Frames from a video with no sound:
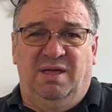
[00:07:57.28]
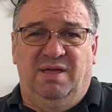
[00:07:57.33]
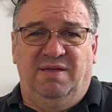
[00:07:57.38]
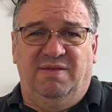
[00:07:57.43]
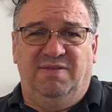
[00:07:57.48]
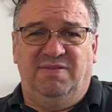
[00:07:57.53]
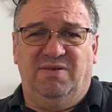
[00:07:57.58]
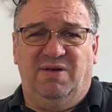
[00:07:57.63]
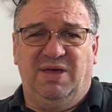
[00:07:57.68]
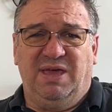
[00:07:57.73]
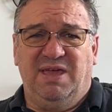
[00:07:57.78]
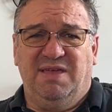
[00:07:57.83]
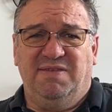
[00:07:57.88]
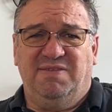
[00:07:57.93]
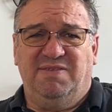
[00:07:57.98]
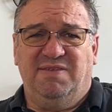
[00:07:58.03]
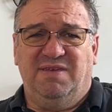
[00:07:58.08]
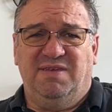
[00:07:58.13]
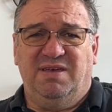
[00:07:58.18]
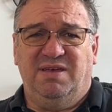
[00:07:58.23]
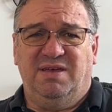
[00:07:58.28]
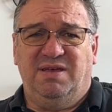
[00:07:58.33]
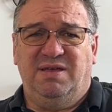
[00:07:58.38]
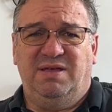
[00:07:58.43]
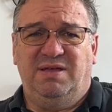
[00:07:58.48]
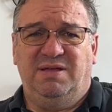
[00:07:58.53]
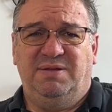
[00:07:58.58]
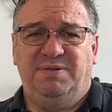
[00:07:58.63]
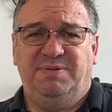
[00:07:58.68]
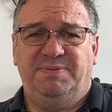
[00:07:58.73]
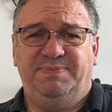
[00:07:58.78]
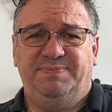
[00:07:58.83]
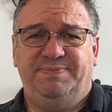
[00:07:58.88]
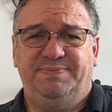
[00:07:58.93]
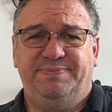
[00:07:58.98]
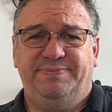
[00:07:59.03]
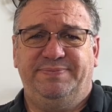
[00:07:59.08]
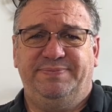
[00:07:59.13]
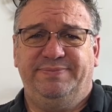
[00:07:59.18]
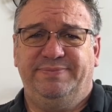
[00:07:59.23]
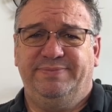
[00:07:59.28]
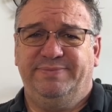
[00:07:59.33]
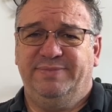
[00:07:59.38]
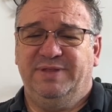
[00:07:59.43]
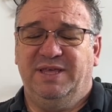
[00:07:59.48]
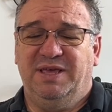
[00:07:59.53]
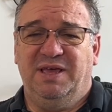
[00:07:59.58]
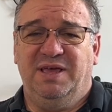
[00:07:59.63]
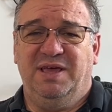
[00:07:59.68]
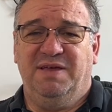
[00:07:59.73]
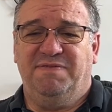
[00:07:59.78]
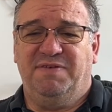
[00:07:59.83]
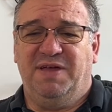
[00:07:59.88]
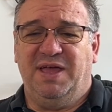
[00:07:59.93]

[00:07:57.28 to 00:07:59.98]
So I guess if